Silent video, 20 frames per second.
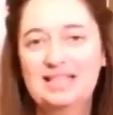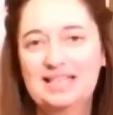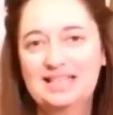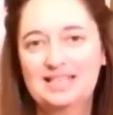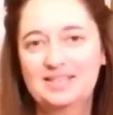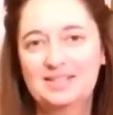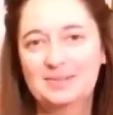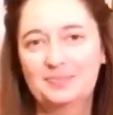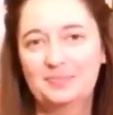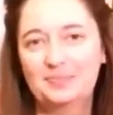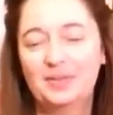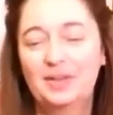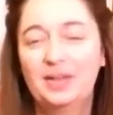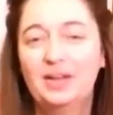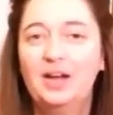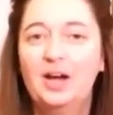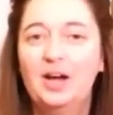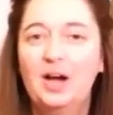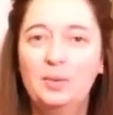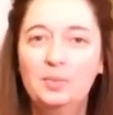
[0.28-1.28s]
Liz.
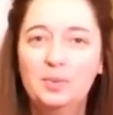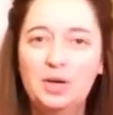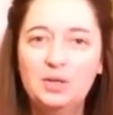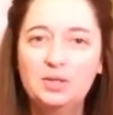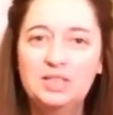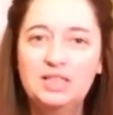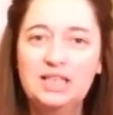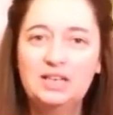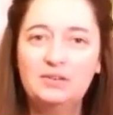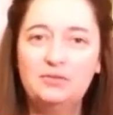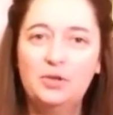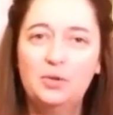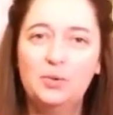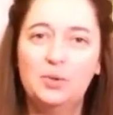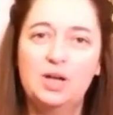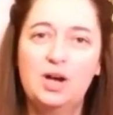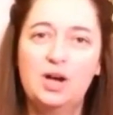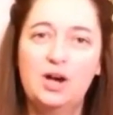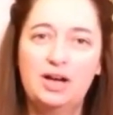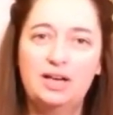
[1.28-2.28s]
I'm going to give you
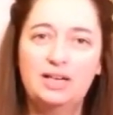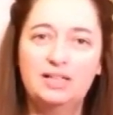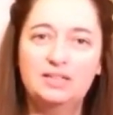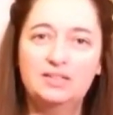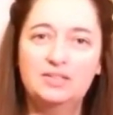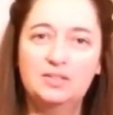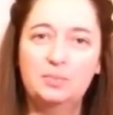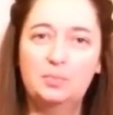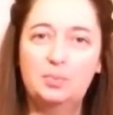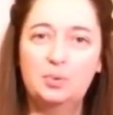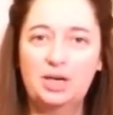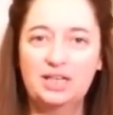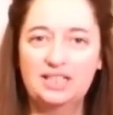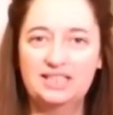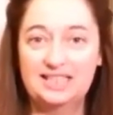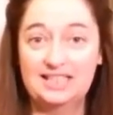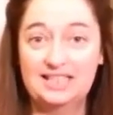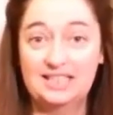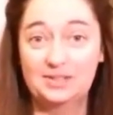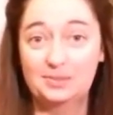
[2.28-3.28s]
an IELTS
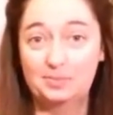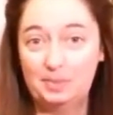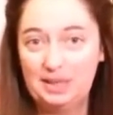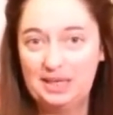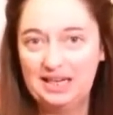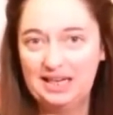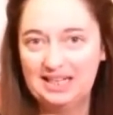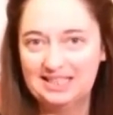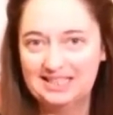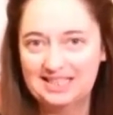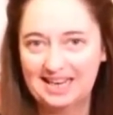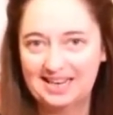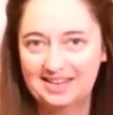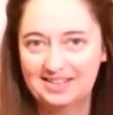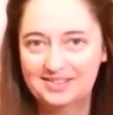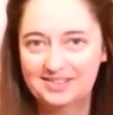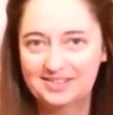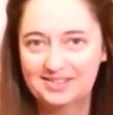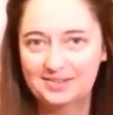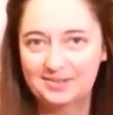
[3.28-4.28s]
practice speaking
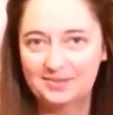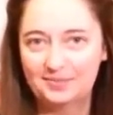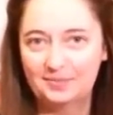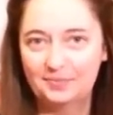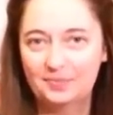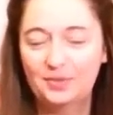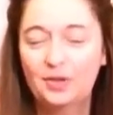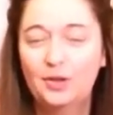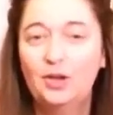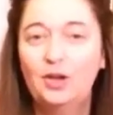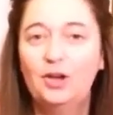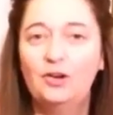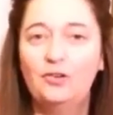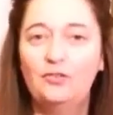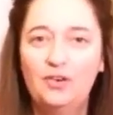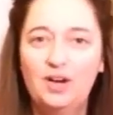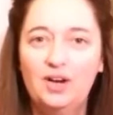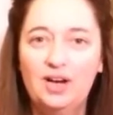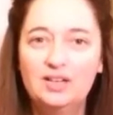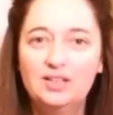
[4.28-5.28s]
test.
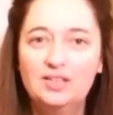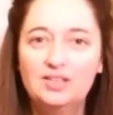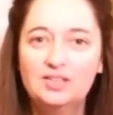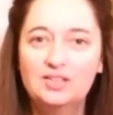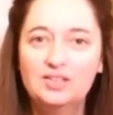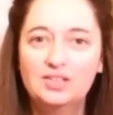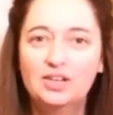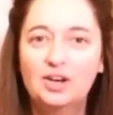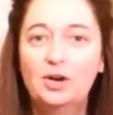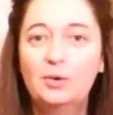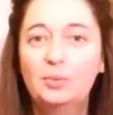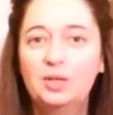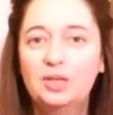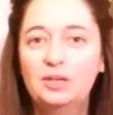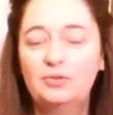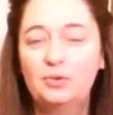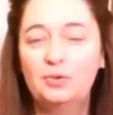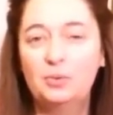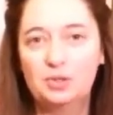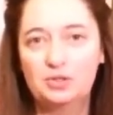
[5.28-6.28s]
First, I will
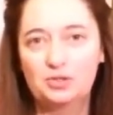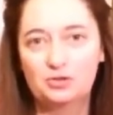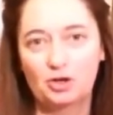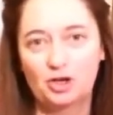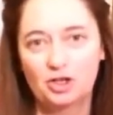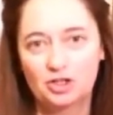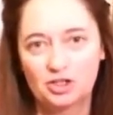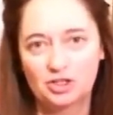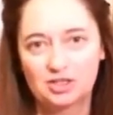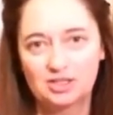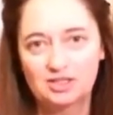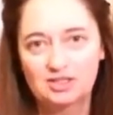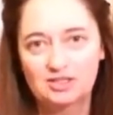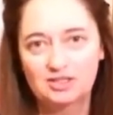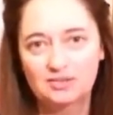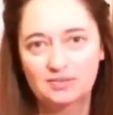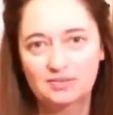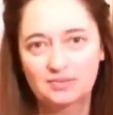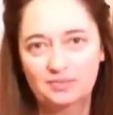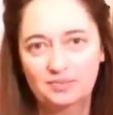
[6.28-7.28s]
give you
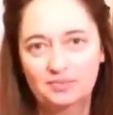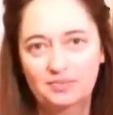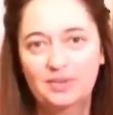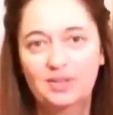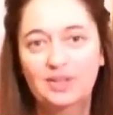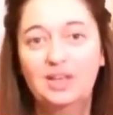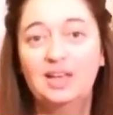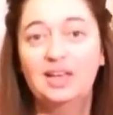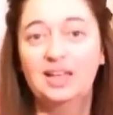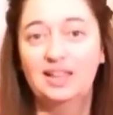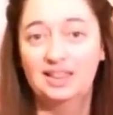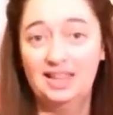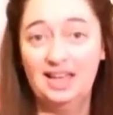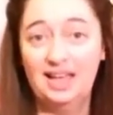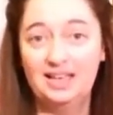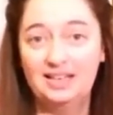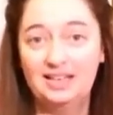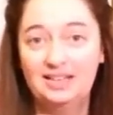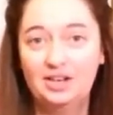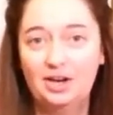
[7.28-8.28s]
instructions.
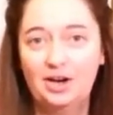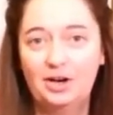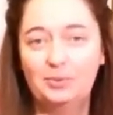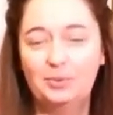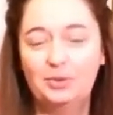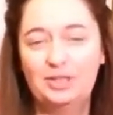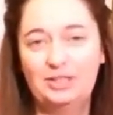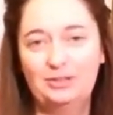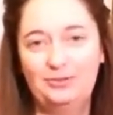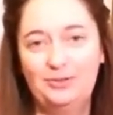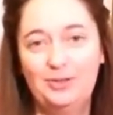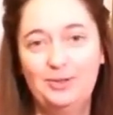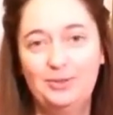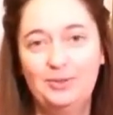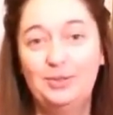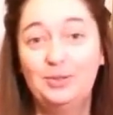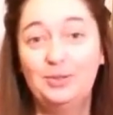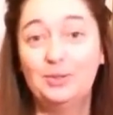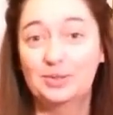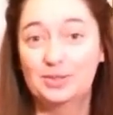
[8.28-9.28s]
Then I will give
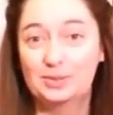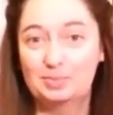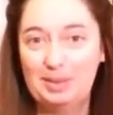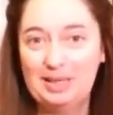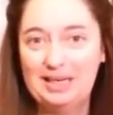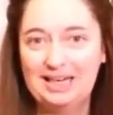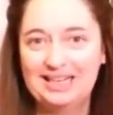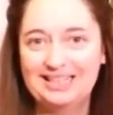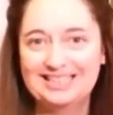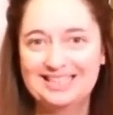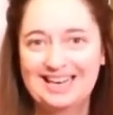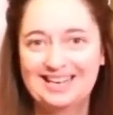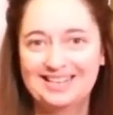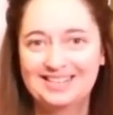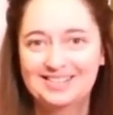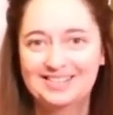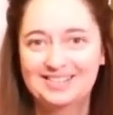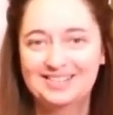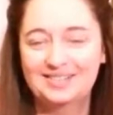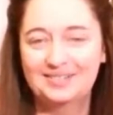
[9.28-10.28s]
you your speaking
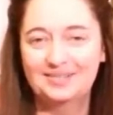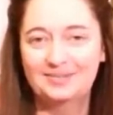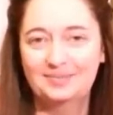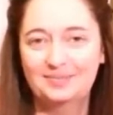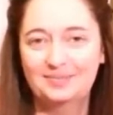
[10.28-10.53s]
test.